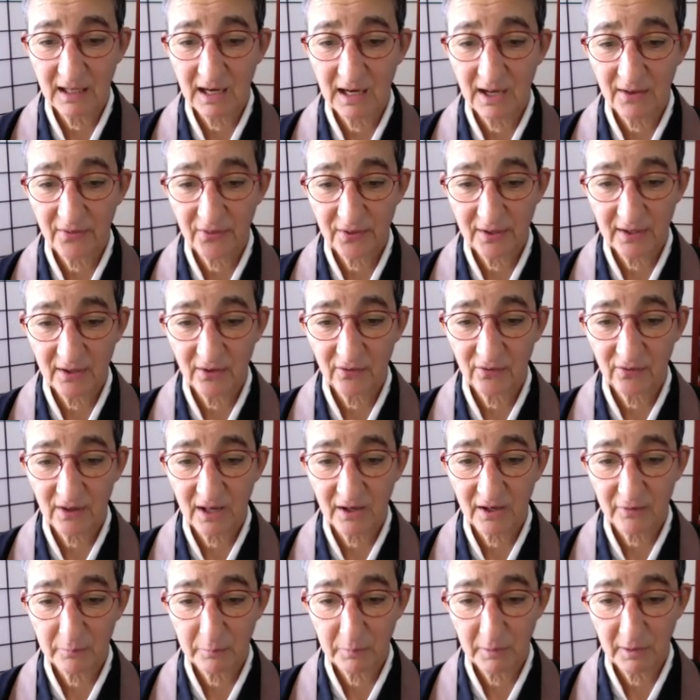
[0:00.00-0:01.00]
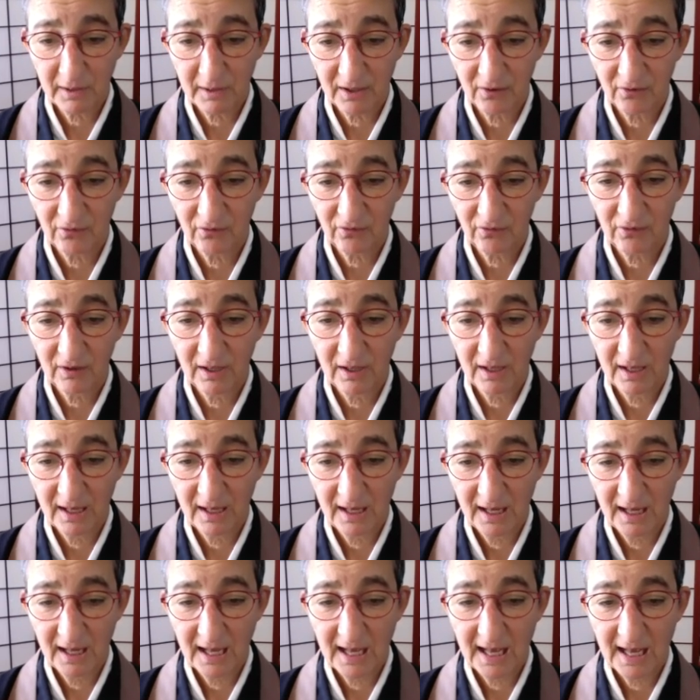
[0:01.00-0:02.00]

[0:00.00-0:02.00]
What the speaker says: lacking and nothing is out of place.